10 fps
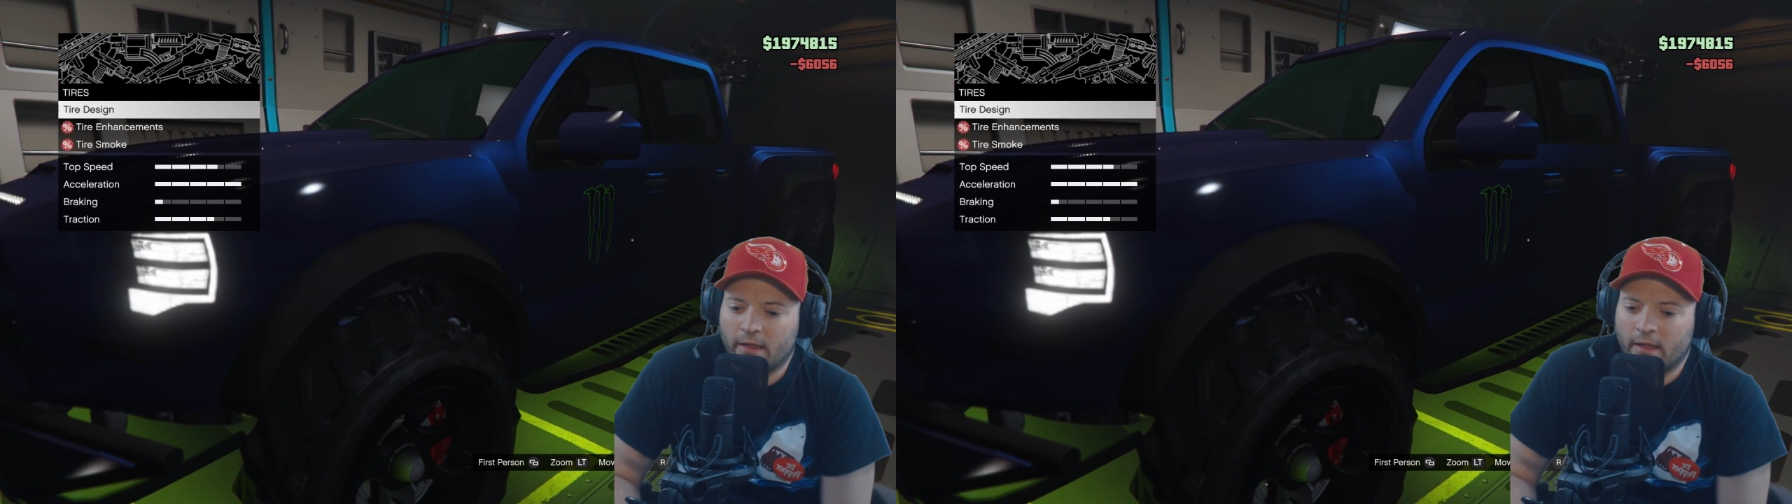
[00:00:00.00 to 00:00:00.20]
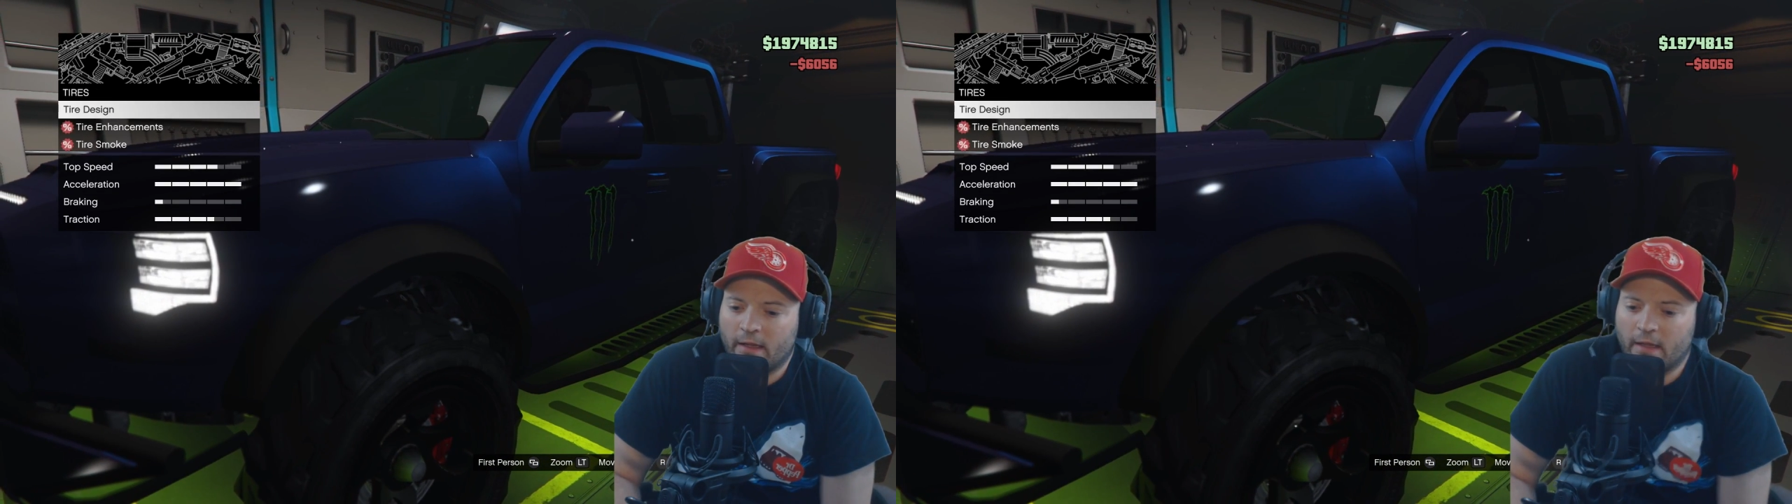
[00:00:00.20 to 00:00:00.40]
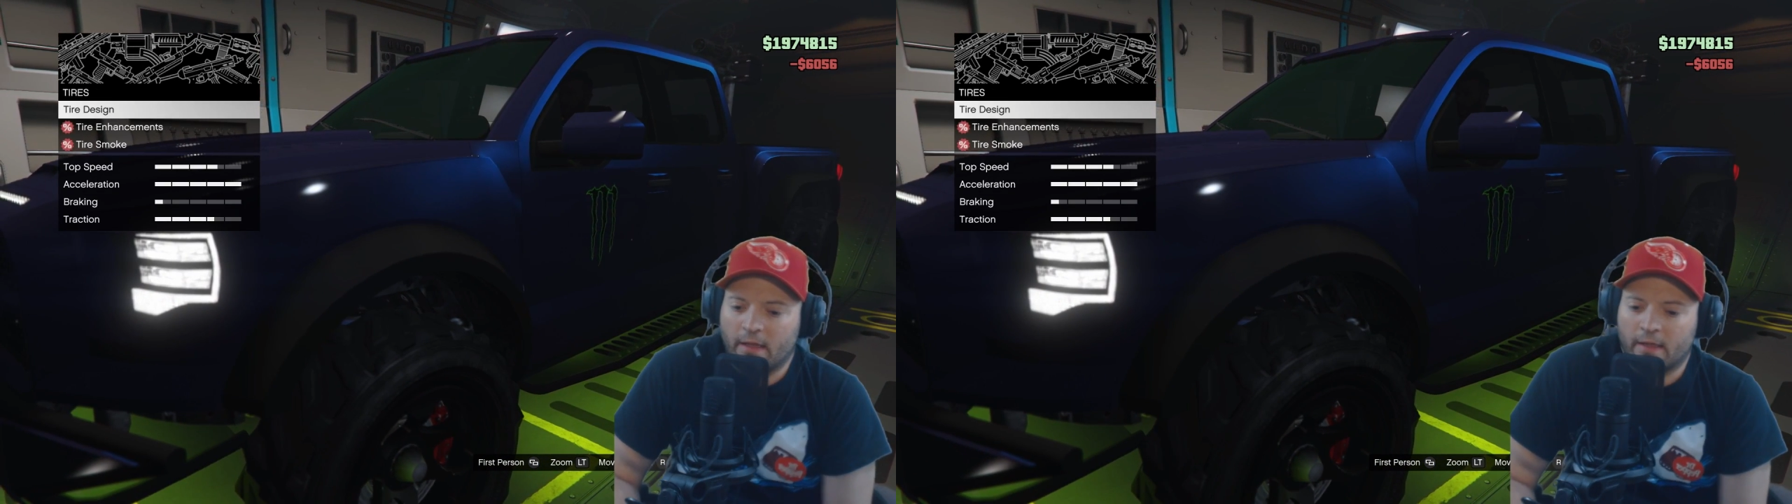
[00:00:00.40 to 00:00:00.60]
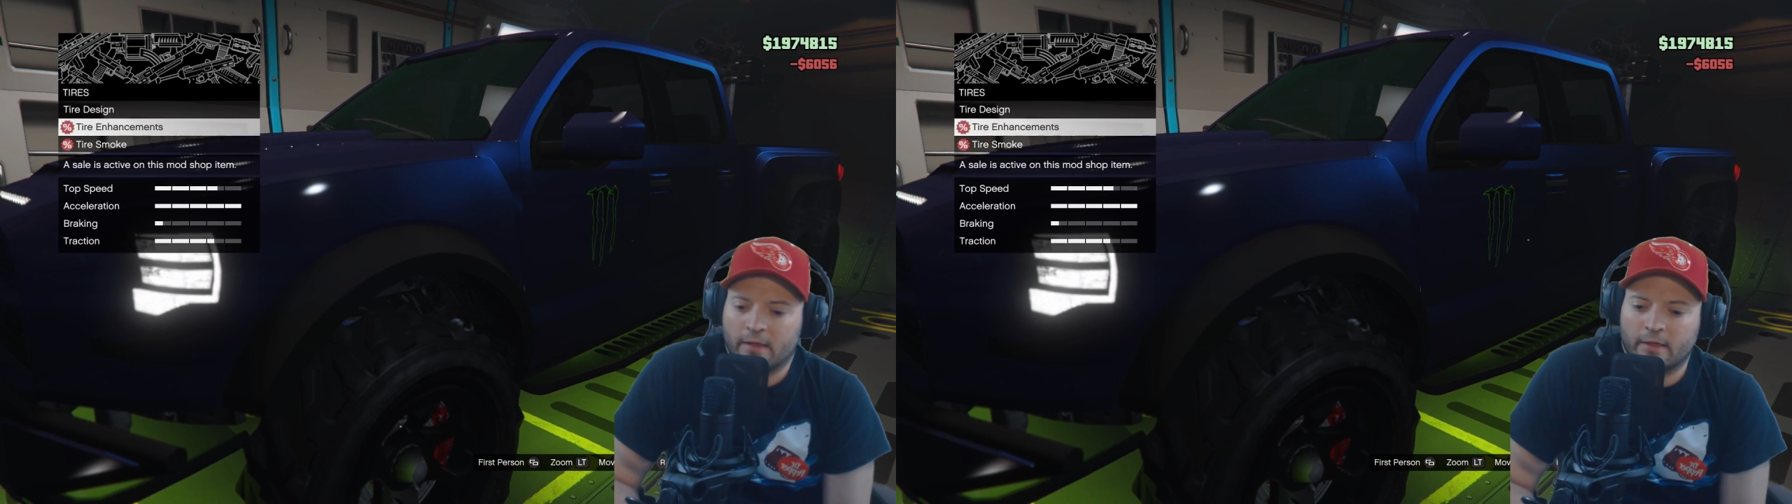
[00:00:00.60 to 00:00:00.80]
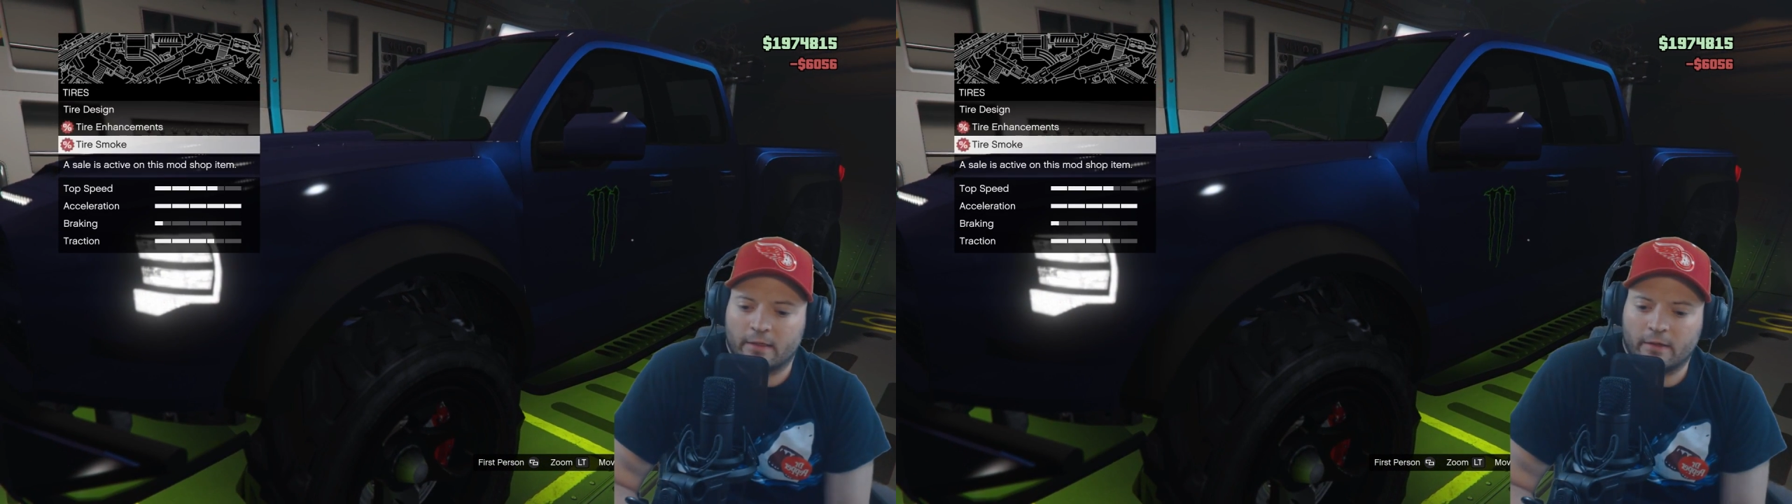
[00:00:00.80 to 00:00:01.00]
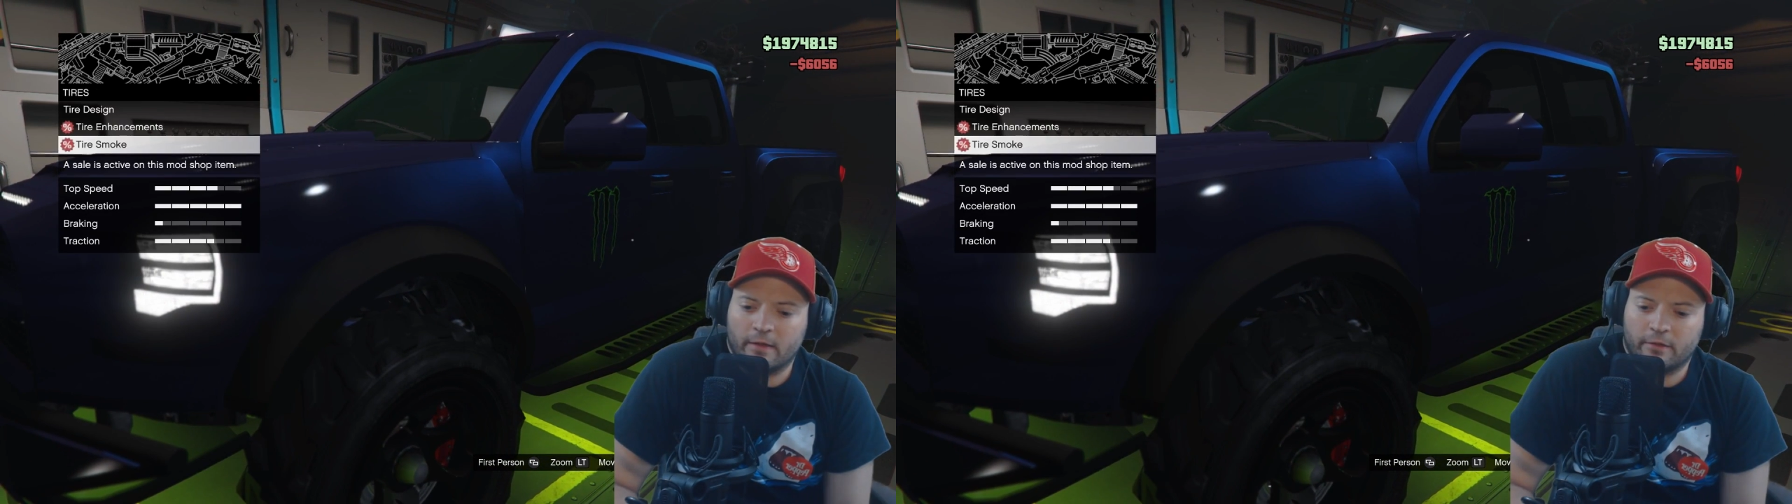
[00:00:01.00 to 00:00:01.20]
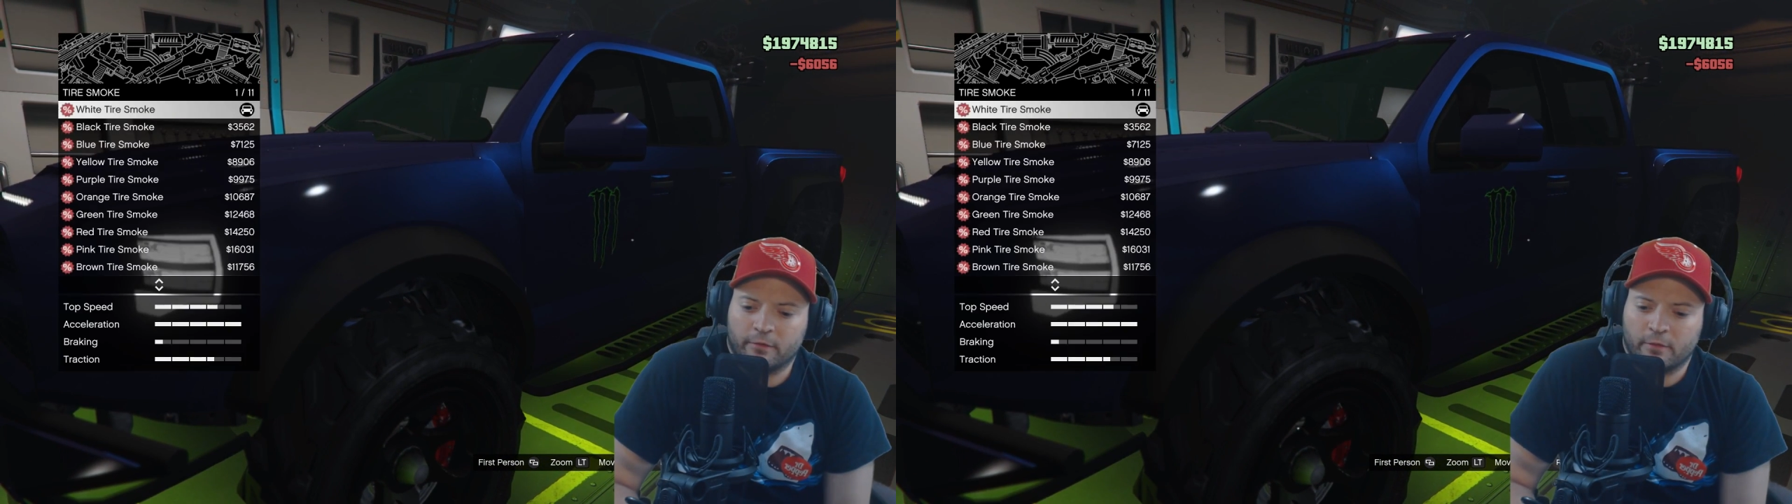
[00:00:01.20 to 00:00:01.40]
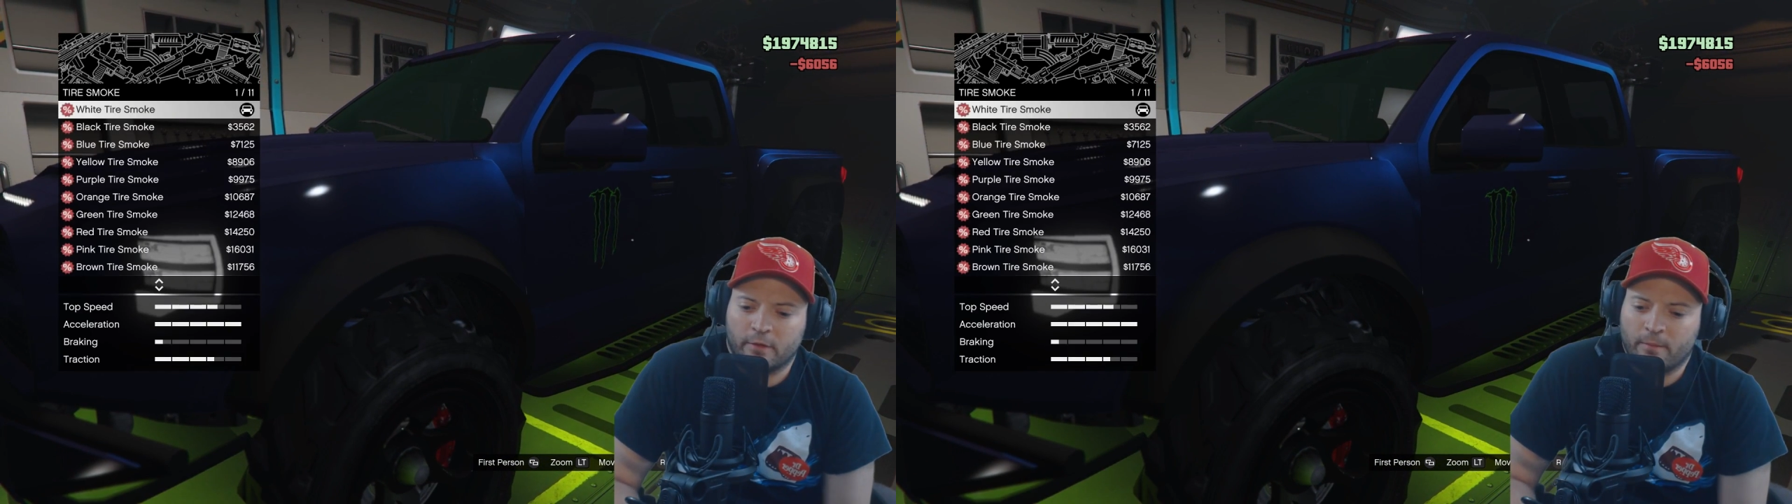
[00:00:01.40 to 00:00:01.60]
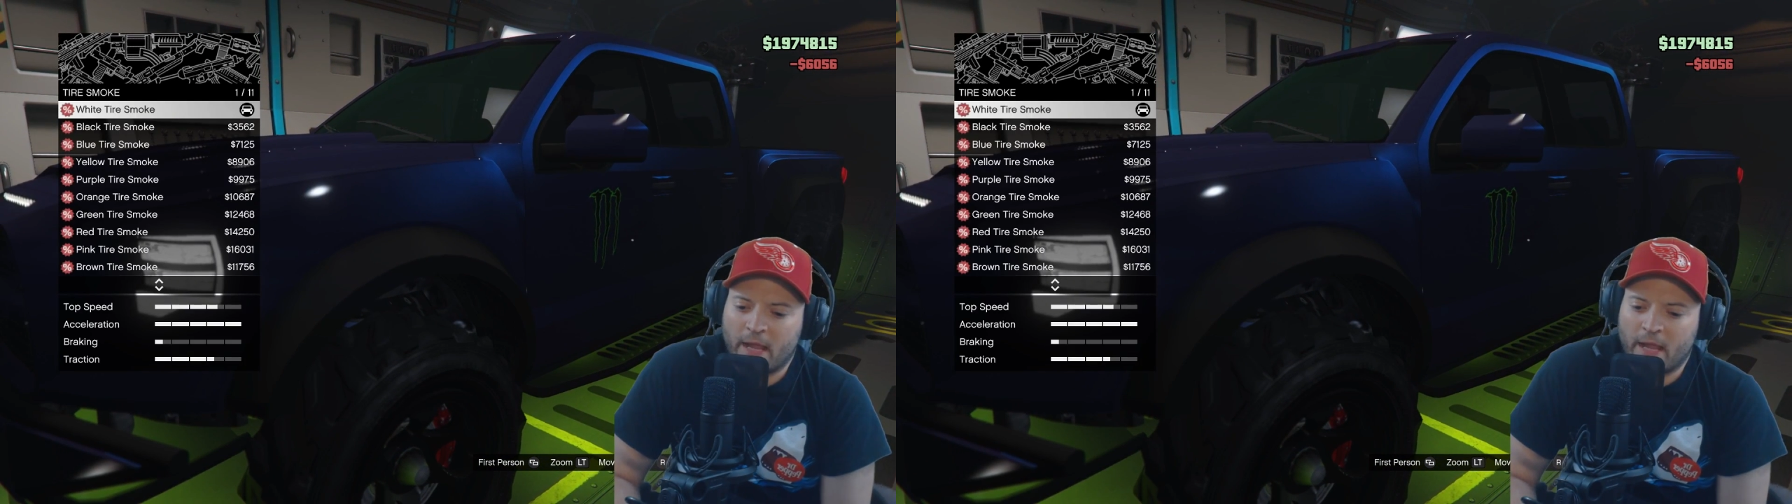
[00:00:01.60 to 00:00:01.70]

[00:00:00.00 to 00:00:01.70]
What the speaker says: And through the